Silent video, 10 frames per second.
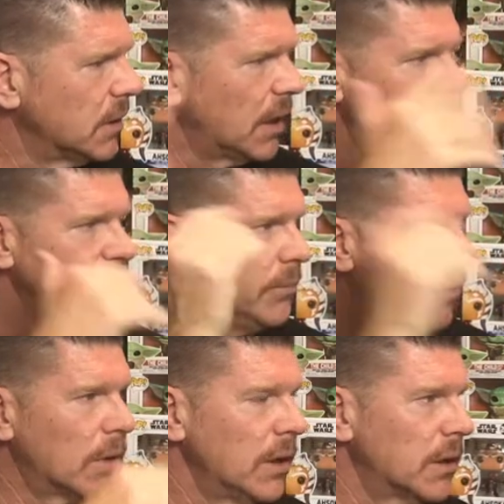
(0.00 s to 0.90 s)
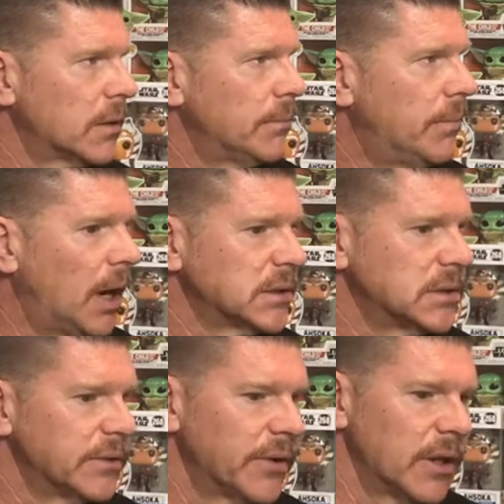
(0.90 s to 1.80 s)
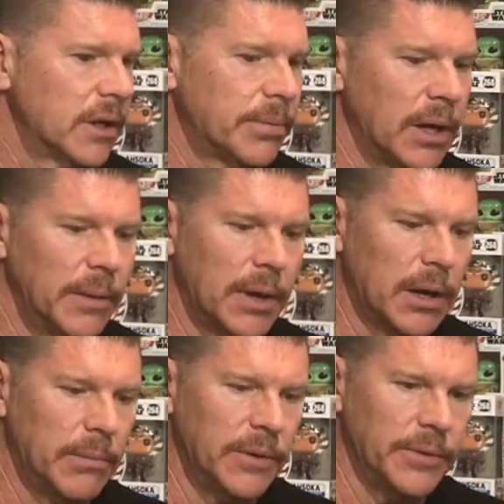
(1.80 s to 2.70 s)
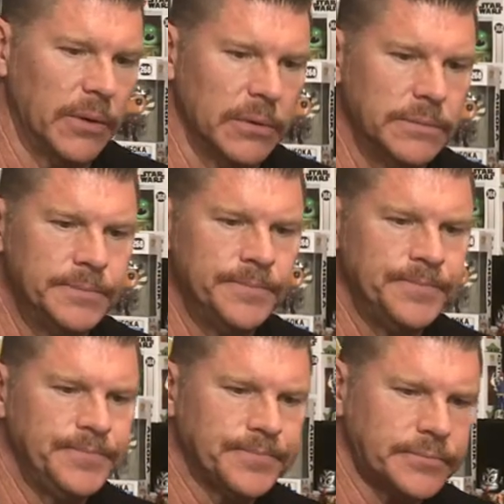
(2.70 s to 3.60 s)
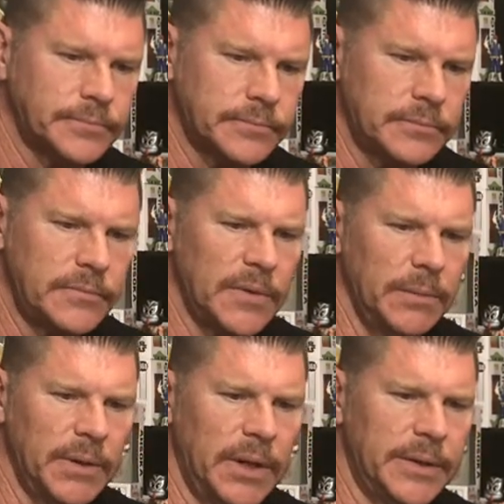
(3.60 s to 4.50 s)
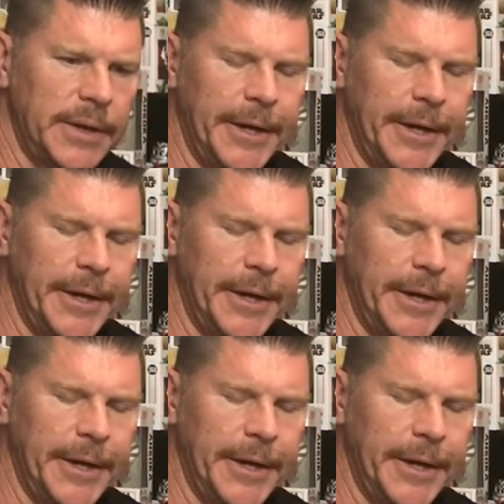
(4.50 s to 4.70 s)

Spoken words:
Got a few more other boxes over here that are probably about a month old. But